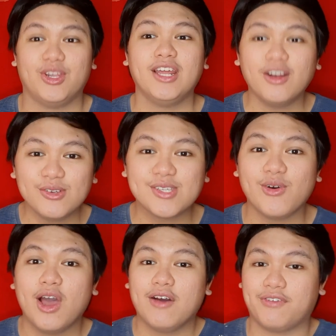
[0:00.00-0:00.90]
And also,
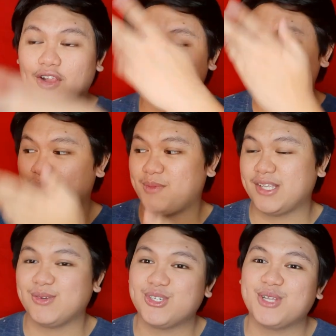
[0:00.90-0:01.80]
follow me on my
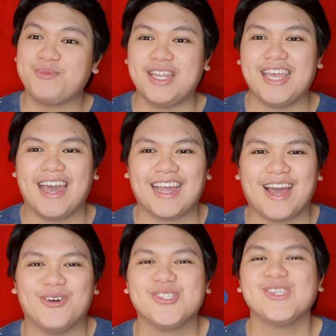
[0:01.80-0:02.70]
social media
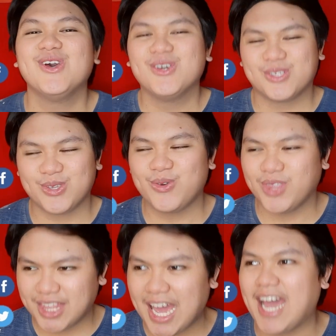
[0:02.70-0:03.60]
accounts so
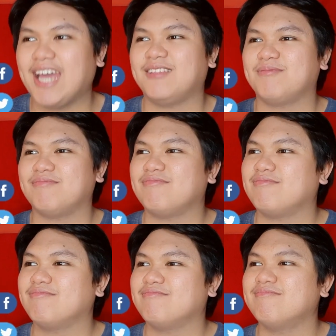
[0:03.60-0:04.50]
that
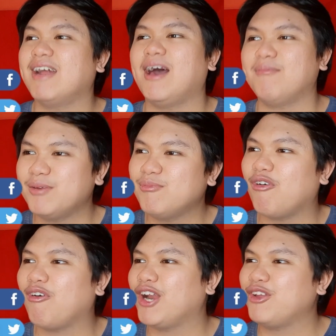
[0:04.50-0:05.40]
malaman mo
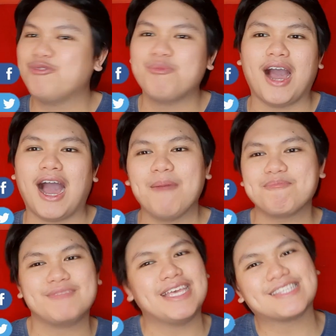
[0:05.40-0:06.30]
kung ano yung mga
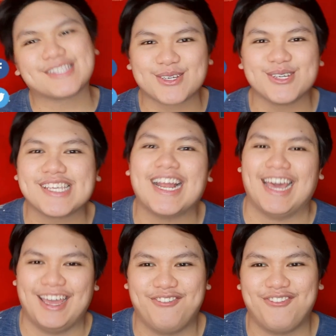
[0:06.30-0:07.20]
updates ko sa
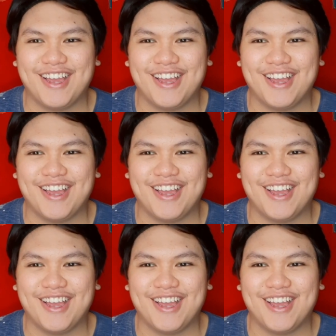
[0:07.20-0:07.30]
life.